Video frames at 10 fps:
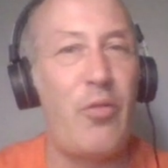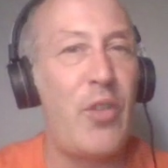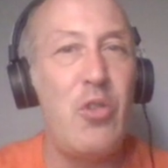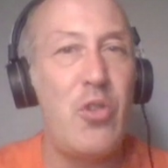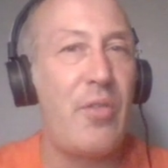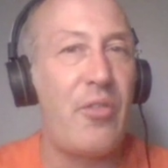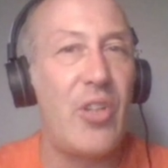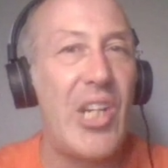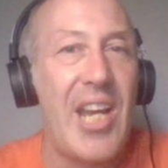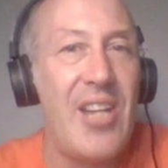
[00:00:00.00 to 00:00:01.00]
future
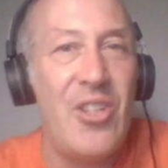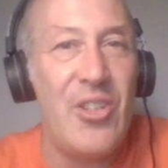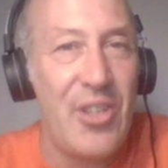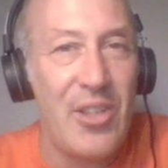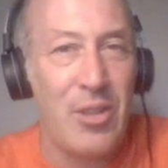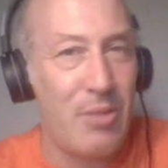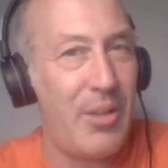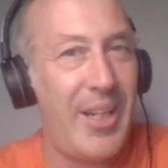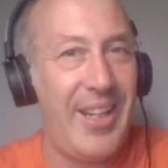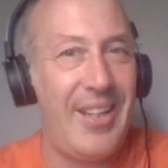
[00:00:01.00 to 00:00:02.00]
free agents that you're
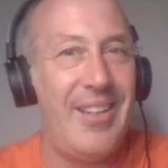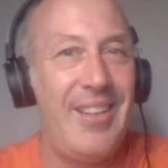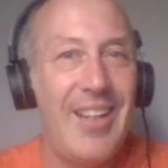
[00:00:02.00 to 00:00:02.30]
bringing in?